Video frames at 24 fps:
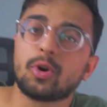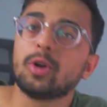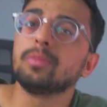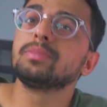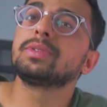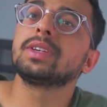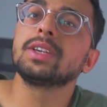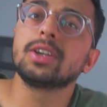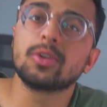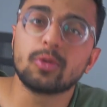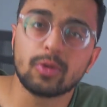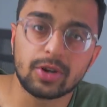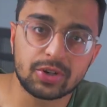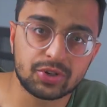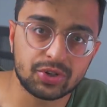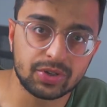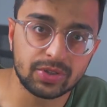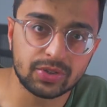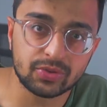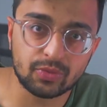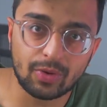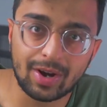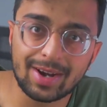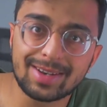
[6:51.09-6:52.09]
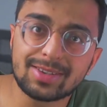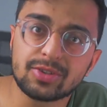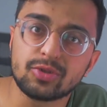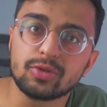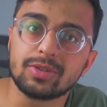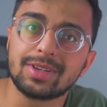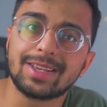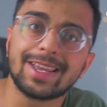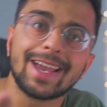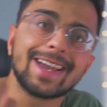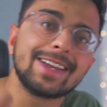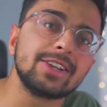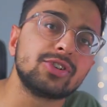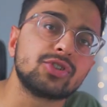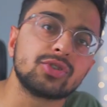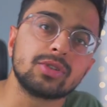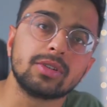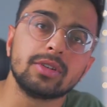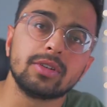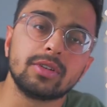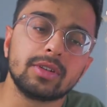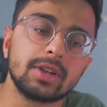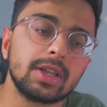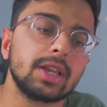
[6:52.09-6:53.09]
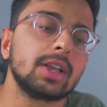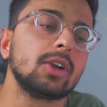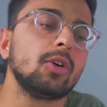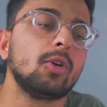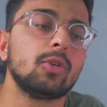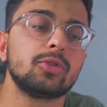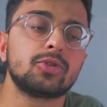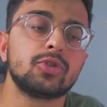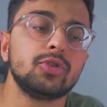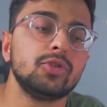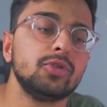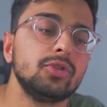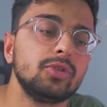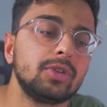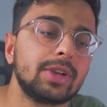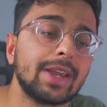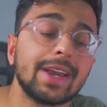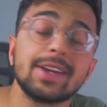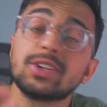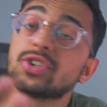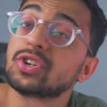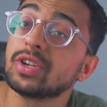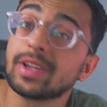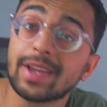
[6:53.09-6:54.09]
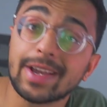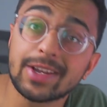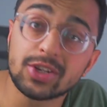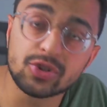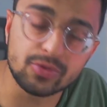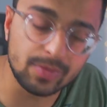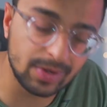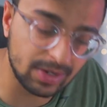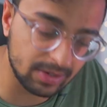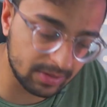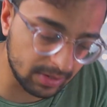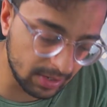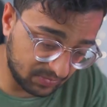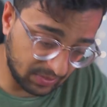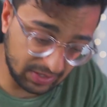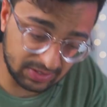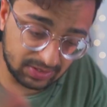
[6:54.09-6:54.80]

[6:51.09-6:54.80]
prompting questions, right, to gauge learning or to gauge engagement.